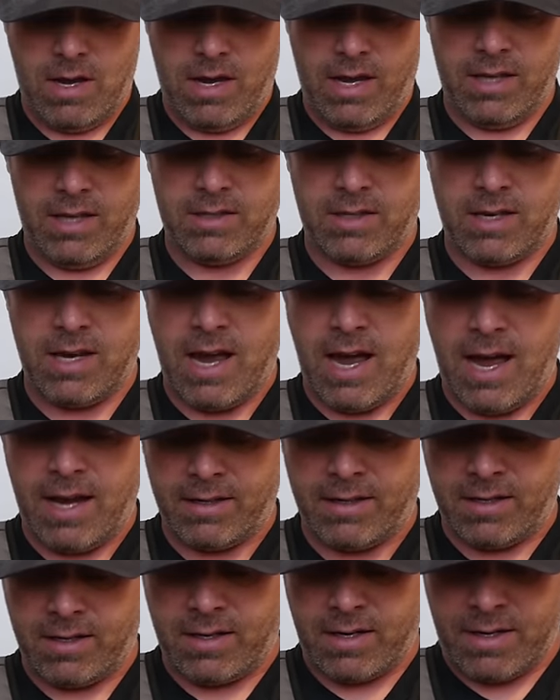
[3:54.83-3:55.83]
It's
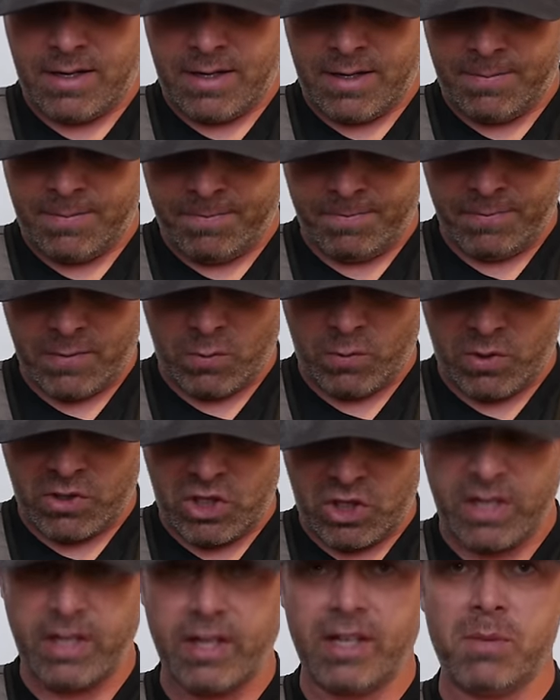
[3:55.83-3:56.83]
got
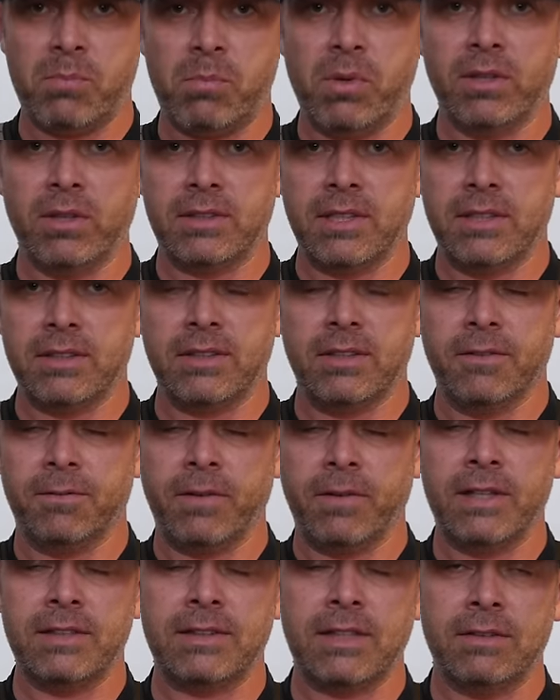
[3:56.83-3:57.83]
rigidity built into the
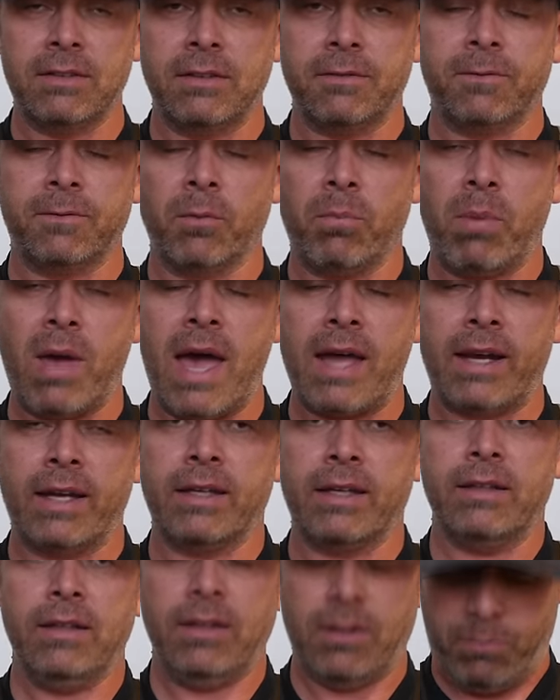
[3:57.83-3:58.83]
face of it for
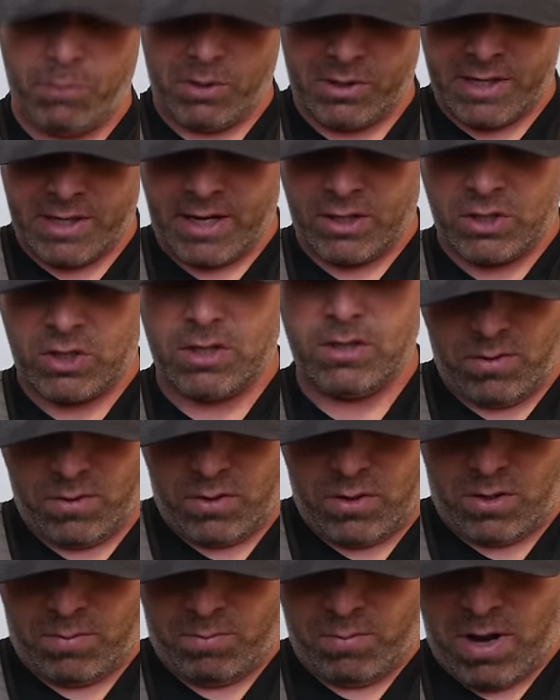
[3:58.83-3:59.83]
padding and protection.
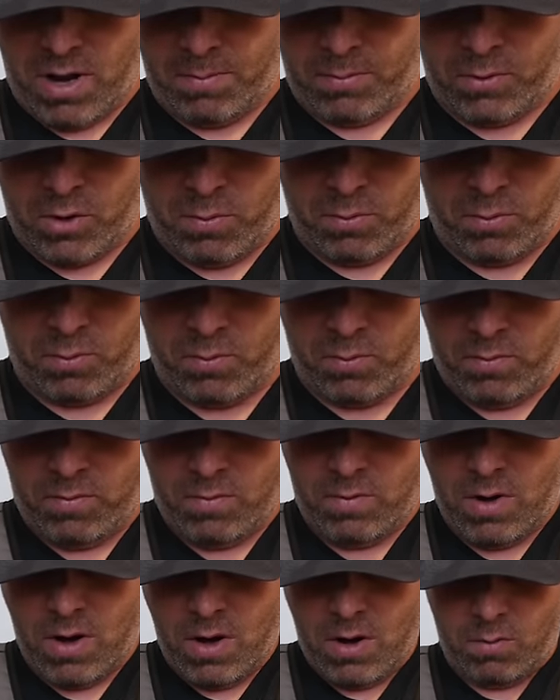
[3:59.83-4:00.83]
You can pop it open
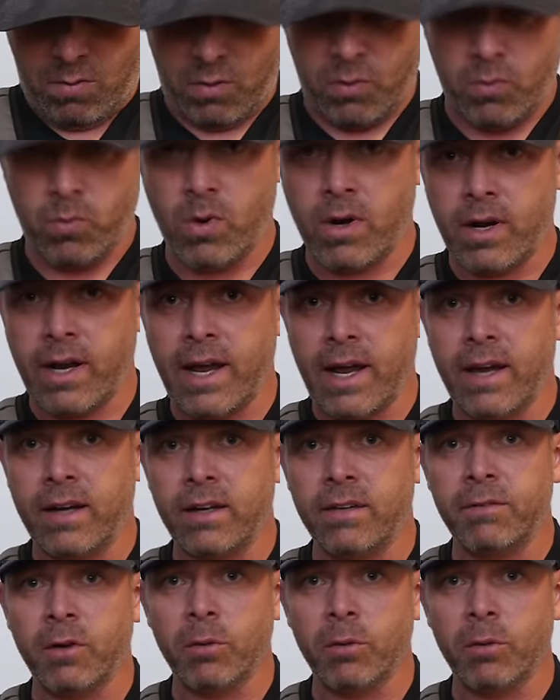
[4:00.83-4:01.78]
with one hand if